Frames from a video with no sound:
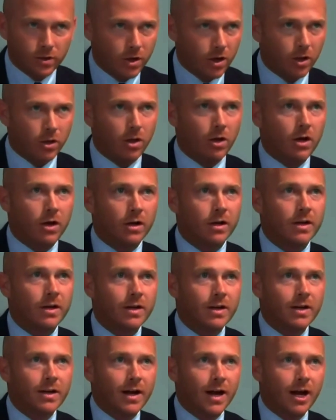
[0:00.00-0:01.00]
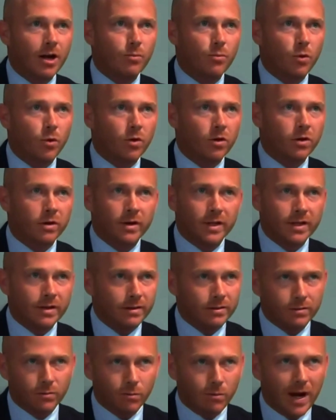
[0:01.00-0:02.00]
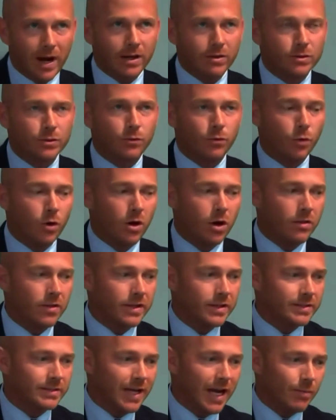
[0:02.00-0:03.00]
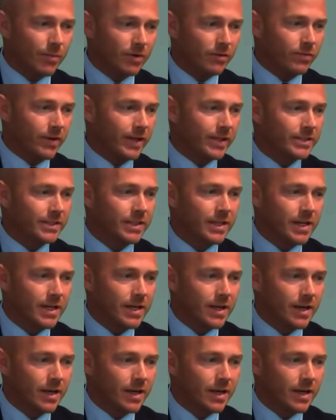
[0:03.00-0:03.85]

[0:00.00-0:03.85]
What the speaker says: along our border and miles of wall that has not been finished.